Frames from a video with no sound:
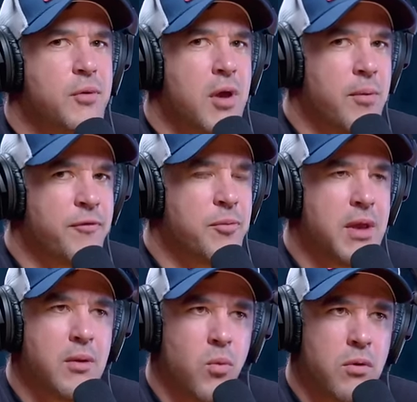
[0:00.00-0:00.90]
you come from
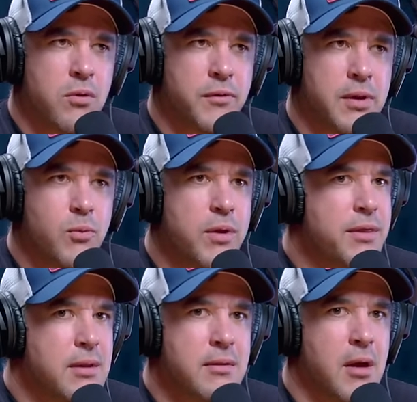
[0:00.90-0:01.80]
that world,
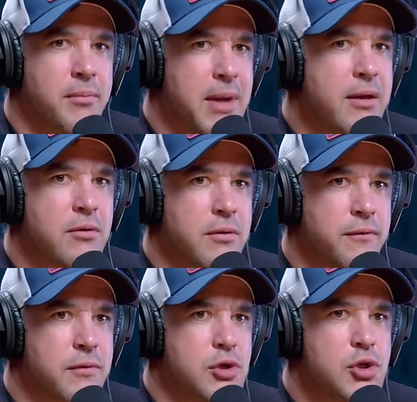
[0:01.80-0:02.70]
within a matter
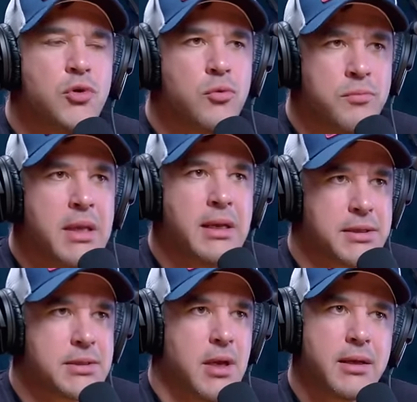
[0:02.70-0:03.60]
of 2
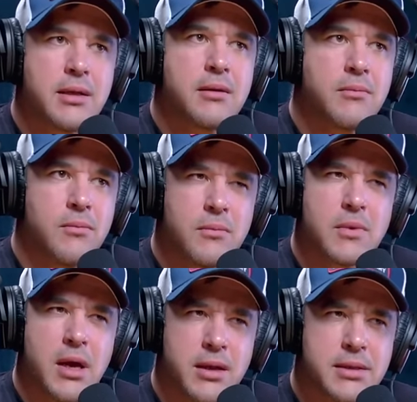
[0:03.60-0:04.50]
minutes, I can
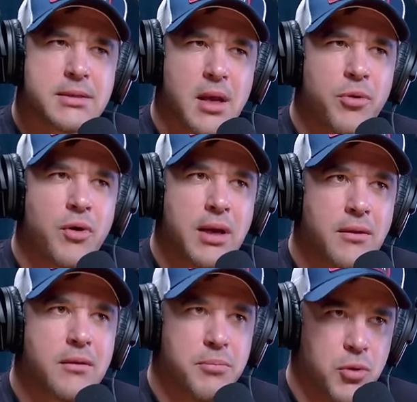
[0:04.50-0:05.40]
kind of
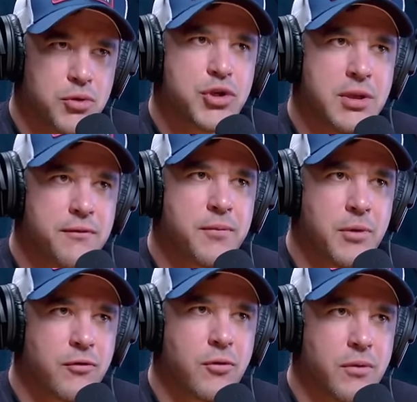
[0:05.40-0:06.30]
separate the bullshit from
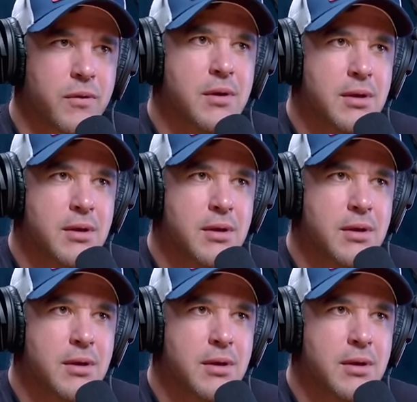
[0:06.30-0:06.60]
the truth.